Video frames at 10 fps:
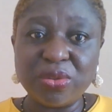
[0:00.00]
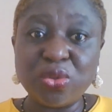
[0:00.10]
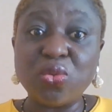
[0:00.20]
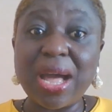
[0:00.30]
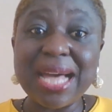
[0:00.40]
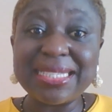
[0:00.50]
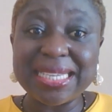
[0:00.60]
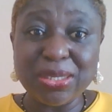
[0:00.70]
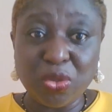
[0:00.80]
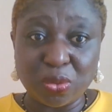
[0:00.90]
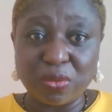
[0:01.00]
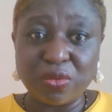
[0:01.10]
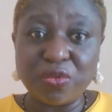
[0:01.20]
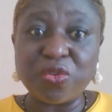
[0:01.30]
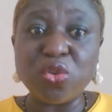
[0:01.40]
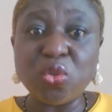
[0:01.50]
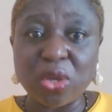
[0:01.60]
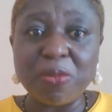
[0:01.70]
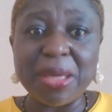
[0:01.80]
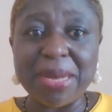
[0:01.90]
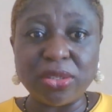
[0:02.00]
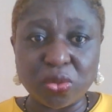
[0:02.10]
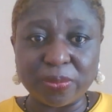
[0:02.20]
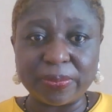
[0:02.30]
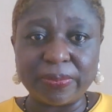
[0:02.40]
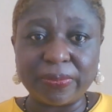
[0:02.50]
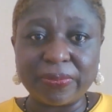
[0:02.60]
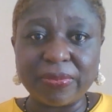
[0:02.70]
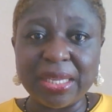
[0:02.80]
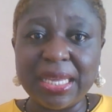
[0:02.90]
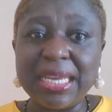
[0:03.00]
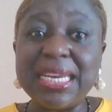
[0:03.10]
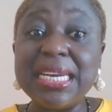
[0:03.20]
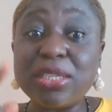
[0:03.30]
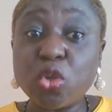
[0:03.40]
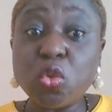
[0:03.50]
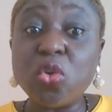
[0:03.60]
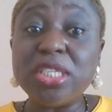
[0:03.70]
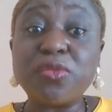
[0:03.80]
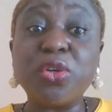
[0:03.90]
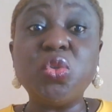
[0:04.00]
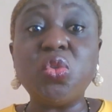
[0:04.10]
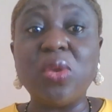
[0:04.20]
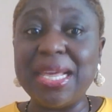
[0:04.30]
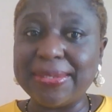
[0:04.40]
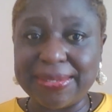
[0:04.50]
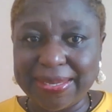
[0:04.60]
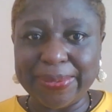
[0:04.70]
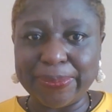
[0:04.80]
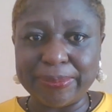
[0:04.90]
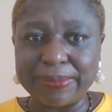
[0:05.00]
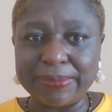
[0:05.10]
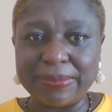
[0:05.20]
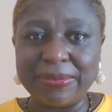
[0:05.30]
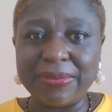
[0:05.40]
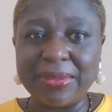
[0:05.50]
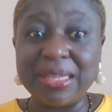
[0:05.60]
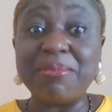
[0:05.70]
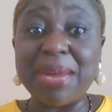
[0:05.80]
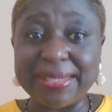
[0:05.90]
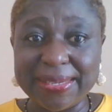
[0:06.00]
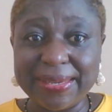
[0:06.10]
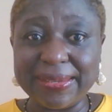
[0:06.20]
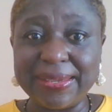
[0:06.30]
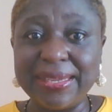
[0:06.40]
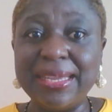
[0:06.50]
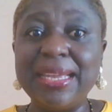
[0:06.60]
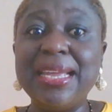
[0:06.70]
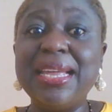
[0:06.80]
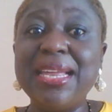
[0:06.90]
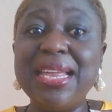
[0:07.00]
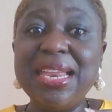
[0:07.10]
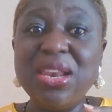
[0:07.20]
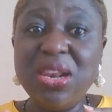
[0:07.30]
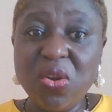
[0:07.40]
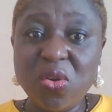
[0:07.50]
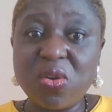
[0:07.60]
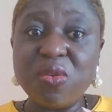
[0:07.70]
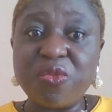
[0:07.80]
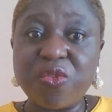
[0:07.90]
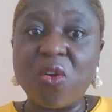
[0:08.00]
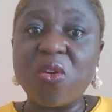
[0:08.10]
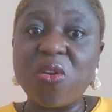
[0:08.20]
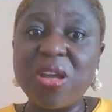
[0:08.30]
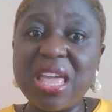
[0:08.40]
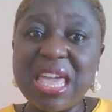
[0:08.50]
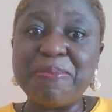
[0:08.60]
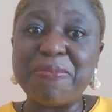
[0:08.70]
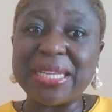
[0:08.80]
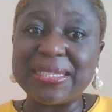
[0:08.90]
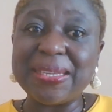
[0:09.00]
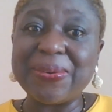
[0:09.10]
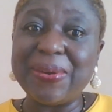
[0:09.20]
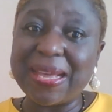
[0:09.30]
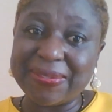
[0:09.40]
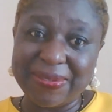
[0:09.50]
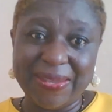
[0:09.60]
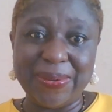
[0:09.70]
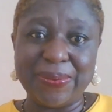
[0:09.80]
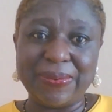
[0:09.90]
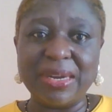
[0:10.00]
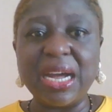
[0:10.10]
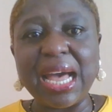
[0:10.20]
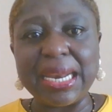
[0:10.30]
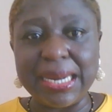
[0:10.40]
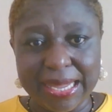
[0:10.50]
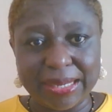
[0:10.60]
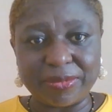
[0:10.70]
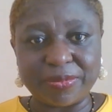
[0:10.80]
to ask you for you to help them do. Then the third one is for you to learn skill. My dear, look for a particular skill and learn.